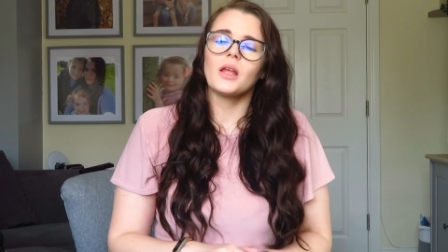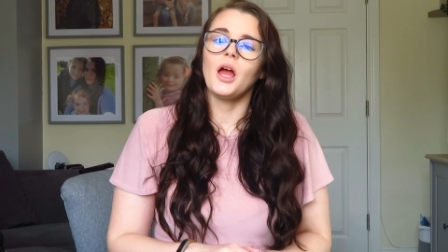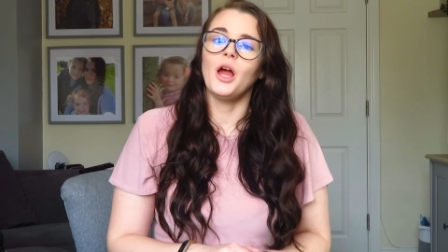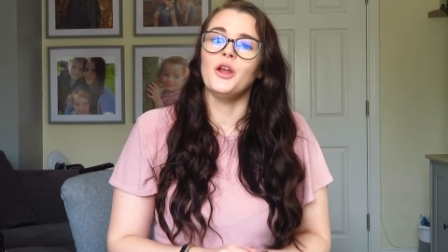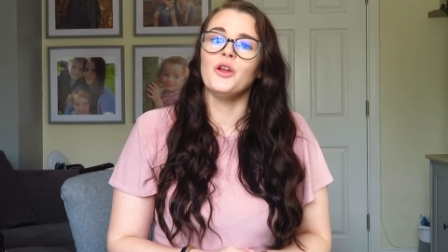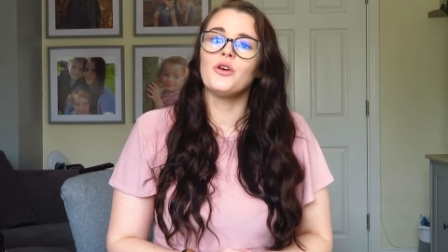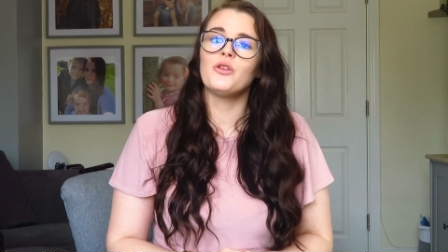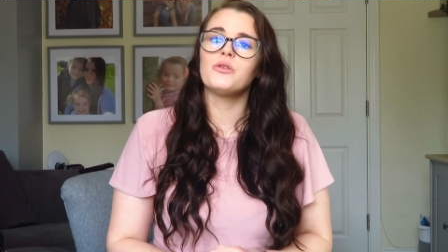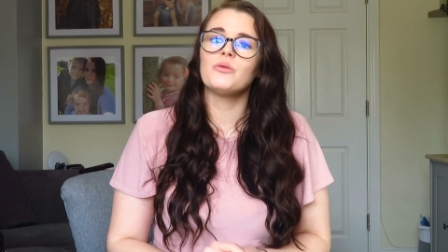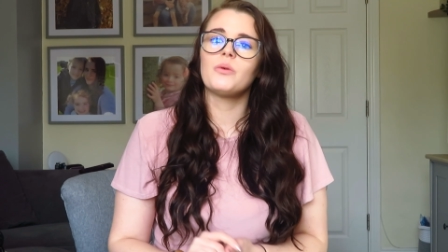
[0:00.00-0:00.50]

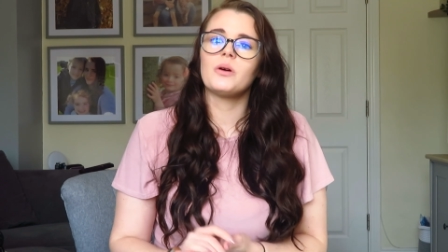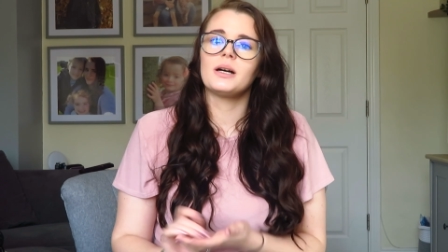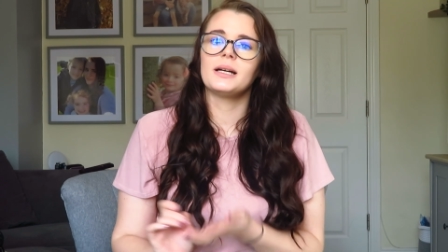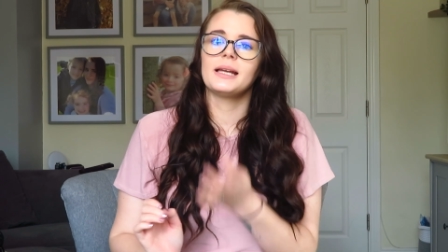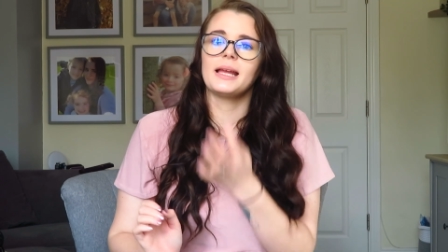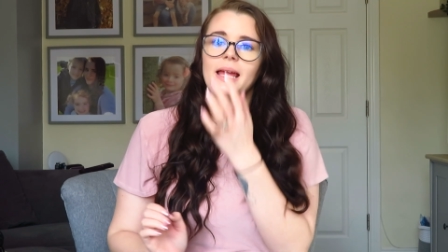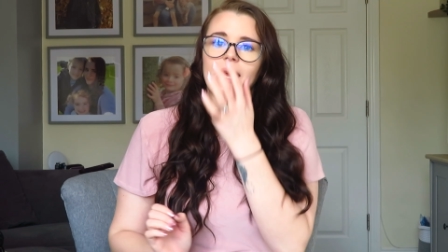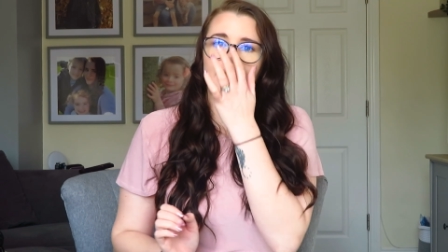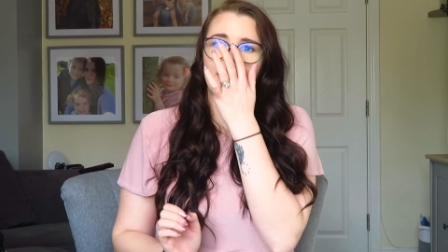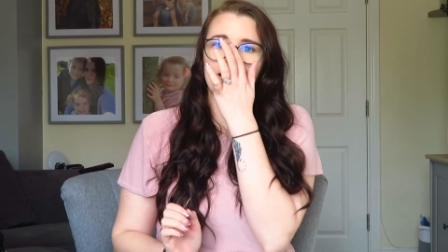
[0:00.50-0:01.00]
Another
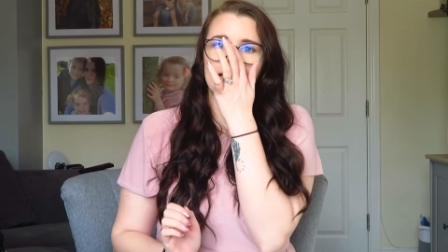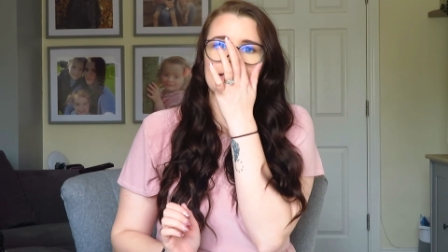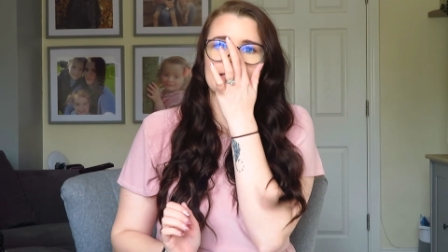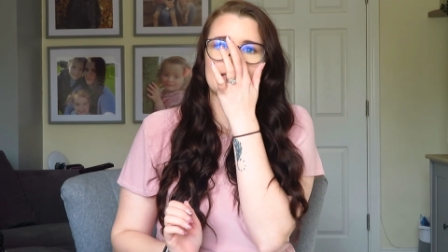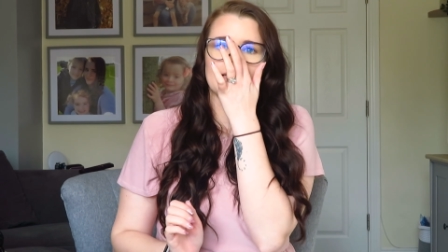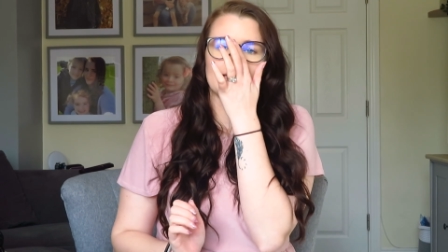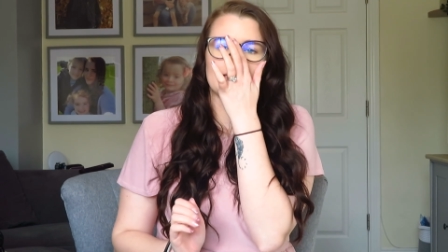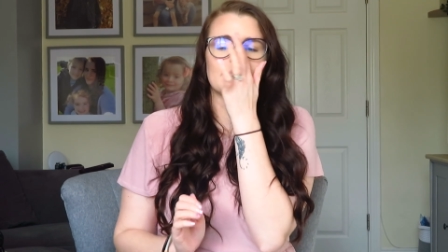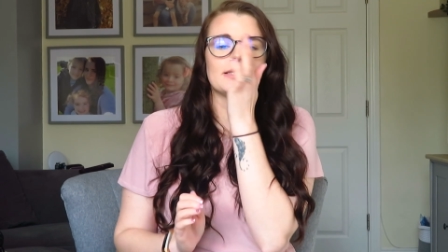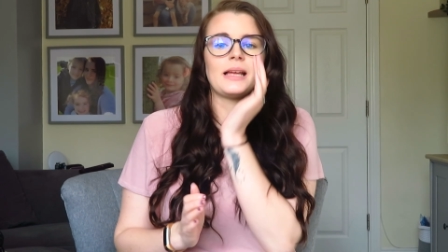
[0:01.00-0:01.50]
one
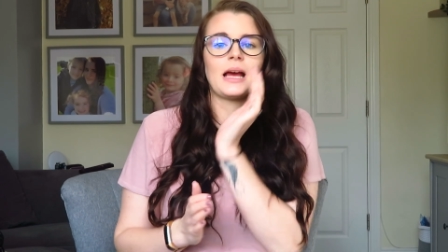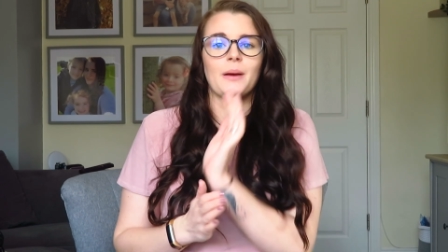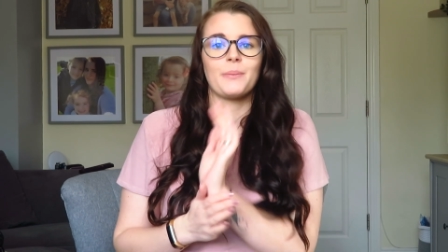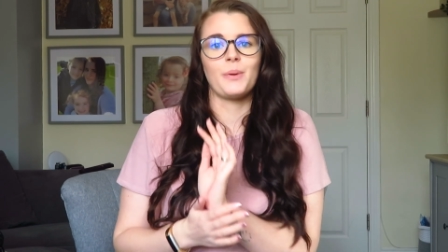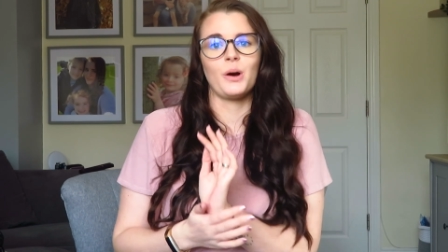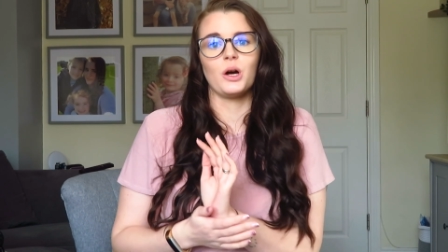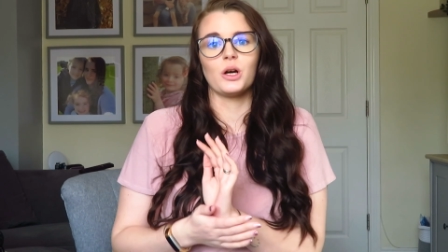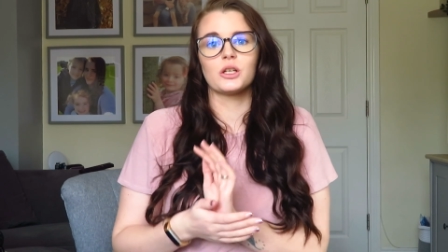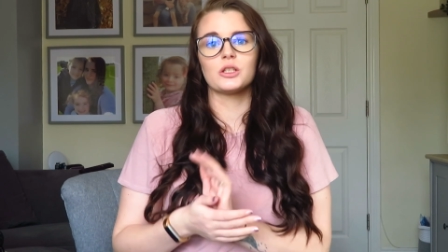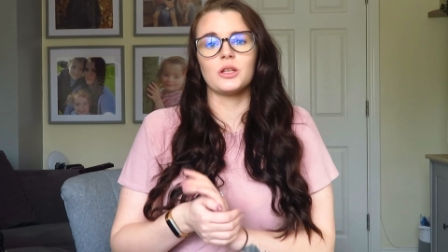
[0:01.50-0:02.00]
is a snack
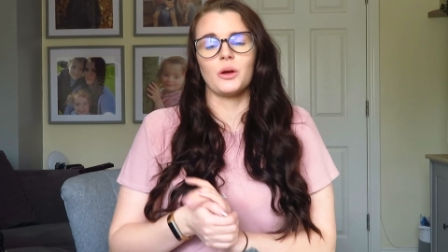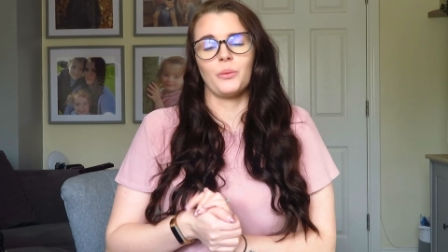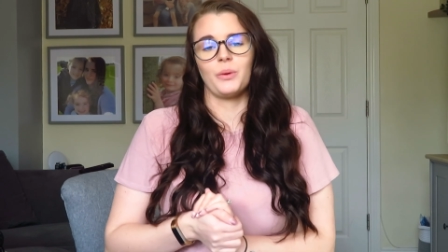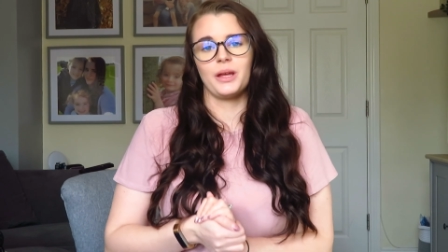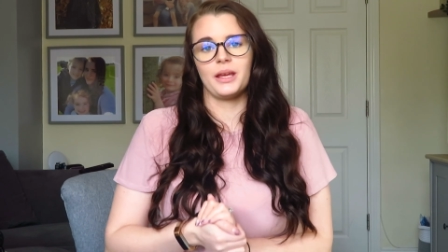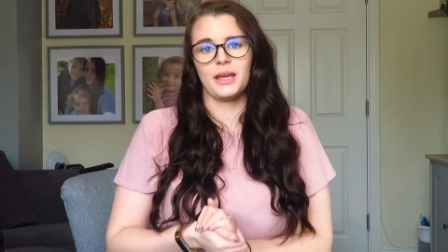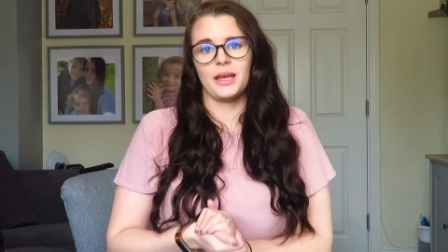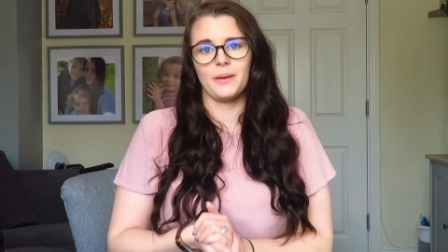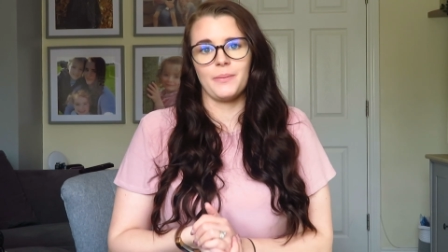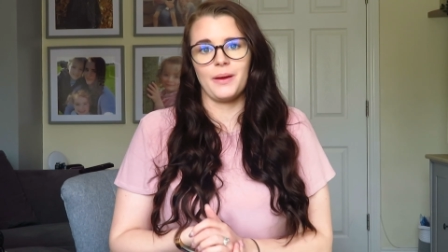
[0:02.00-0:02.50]
box that
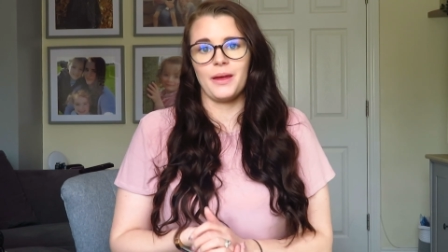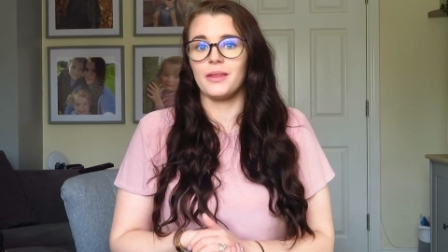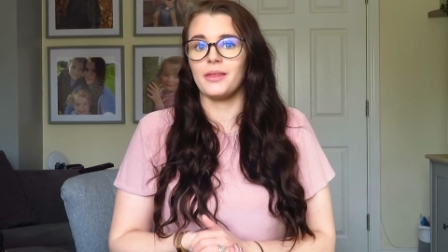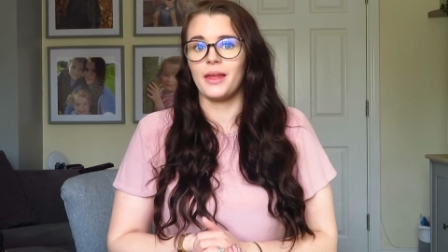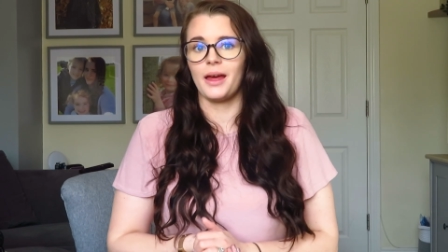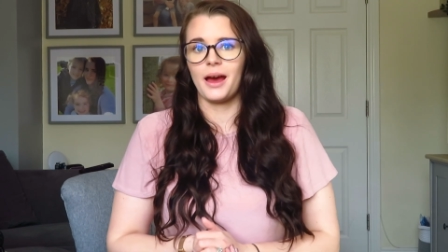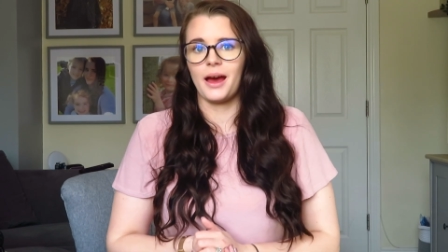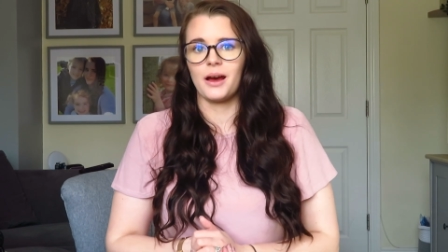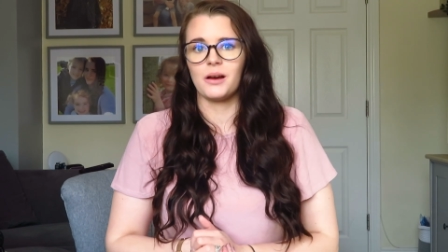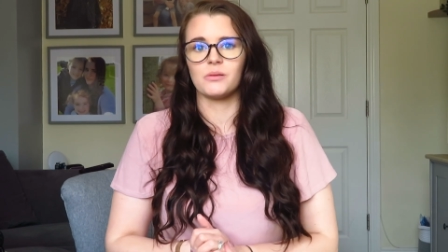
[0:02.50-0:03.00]
we keep in
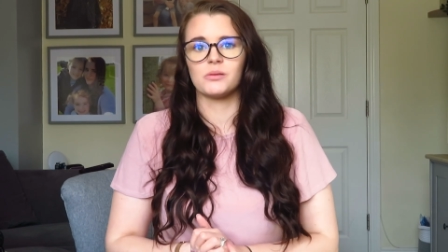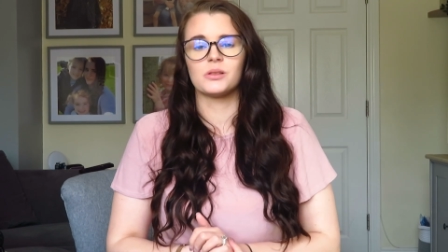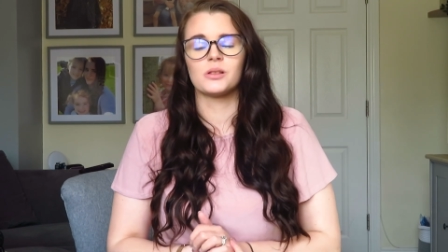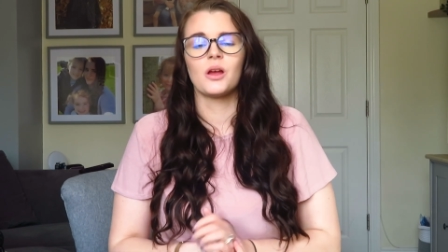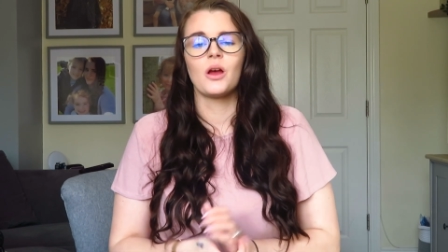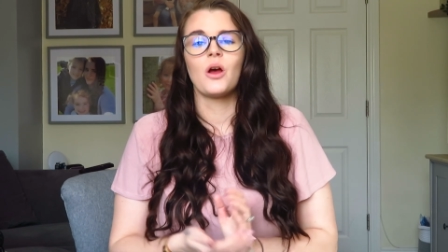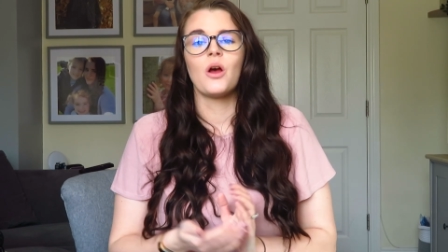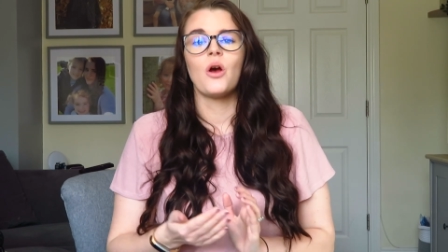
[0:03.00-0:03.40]
the house.